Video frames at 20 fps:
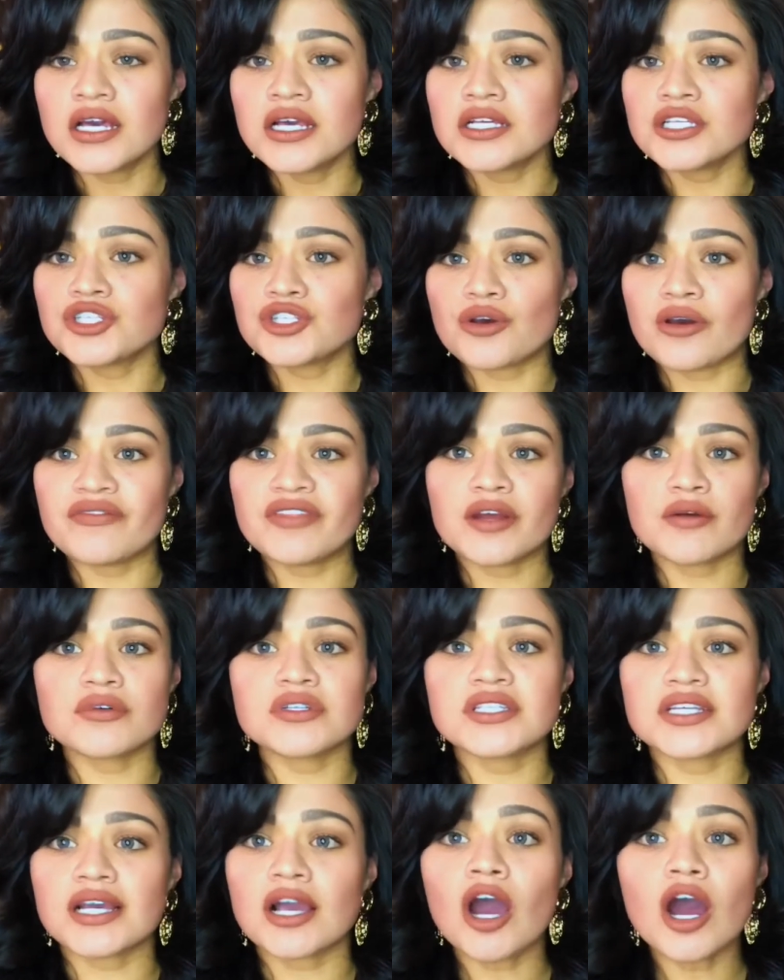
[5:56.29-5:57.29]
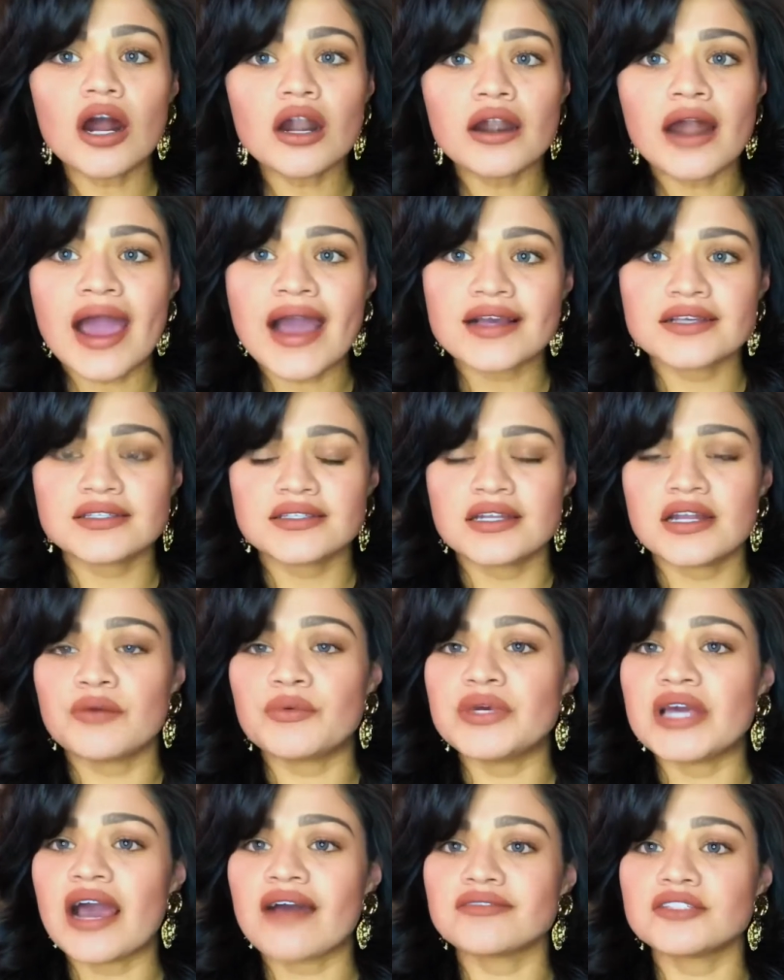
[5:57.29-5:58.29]
So if there was a car accident, we
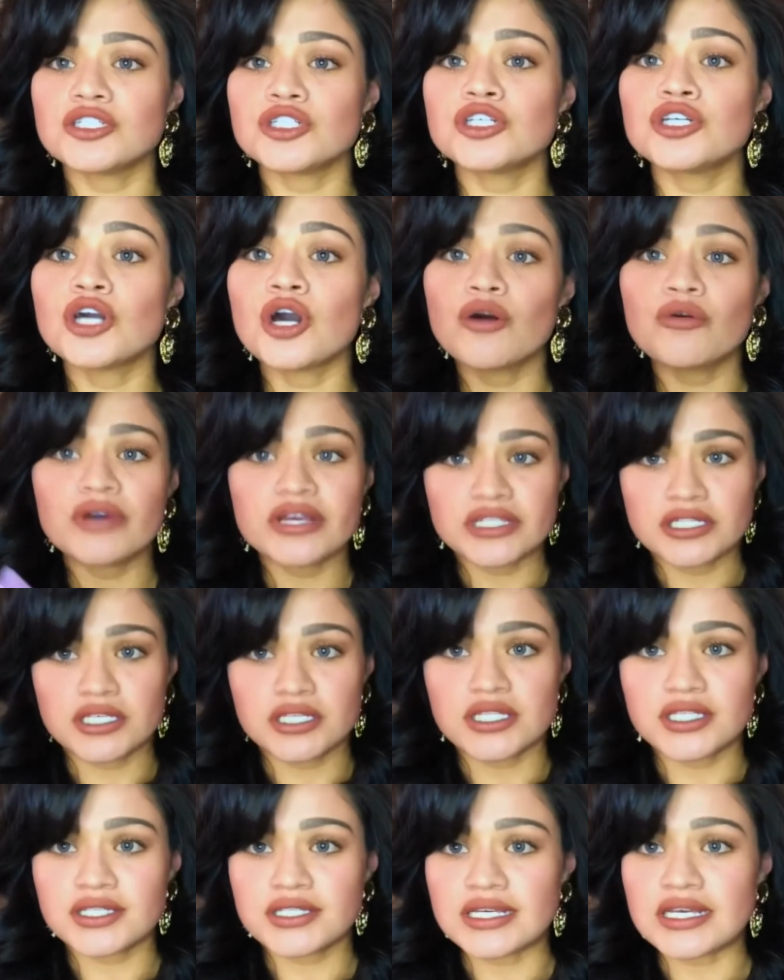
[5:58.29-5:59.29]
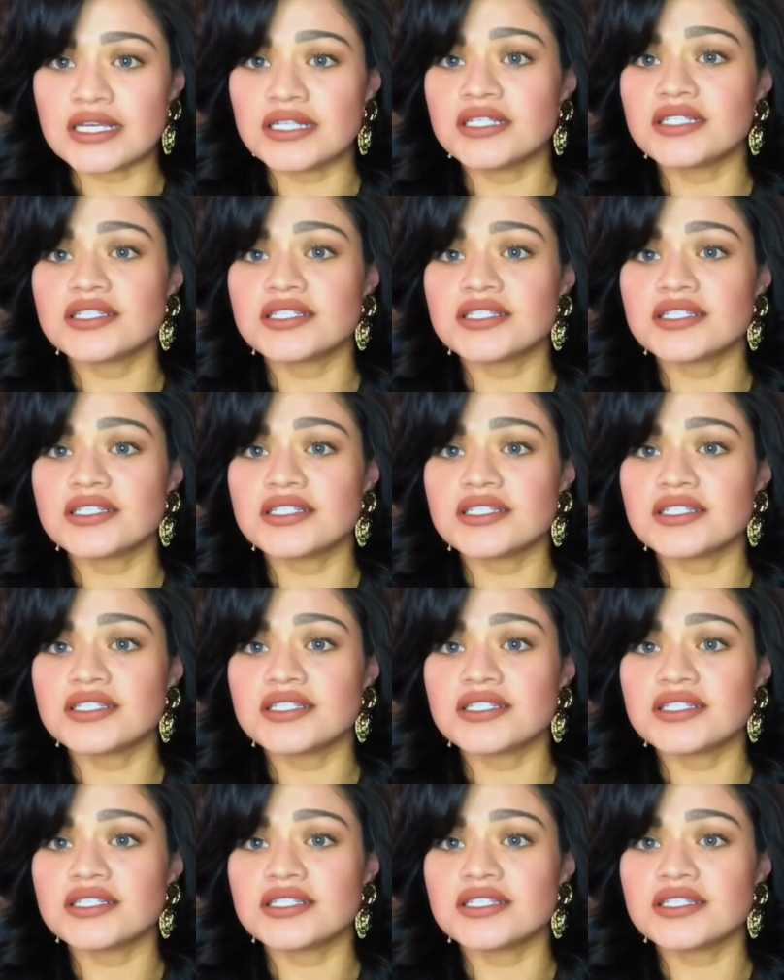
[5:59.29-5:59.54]
have to go into the scene,